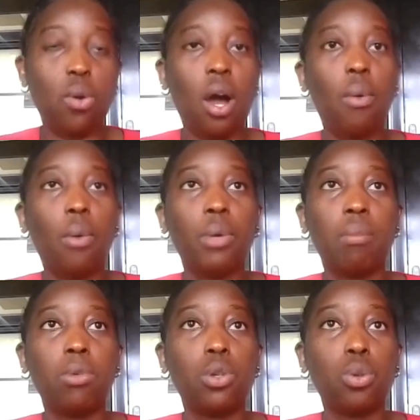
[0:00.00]
So how are
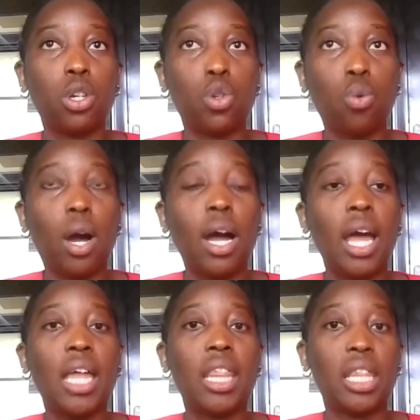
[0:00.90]
we able to ensure
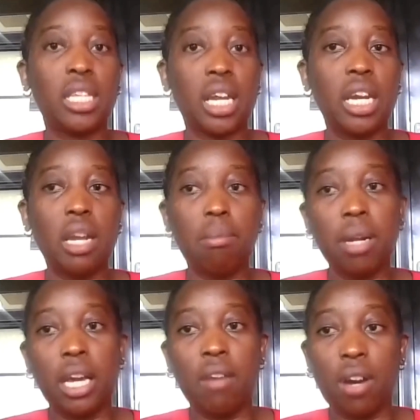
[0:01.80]
that there's an
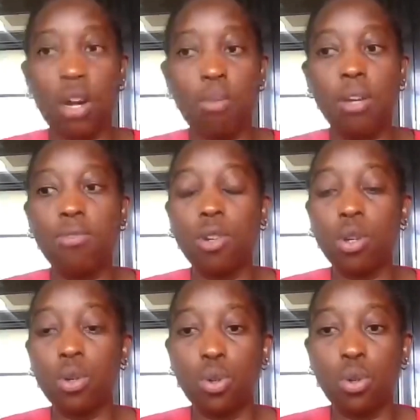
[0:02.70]
enabling environment for
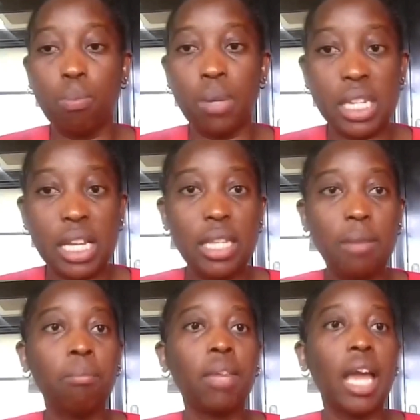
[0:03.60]
you to do business?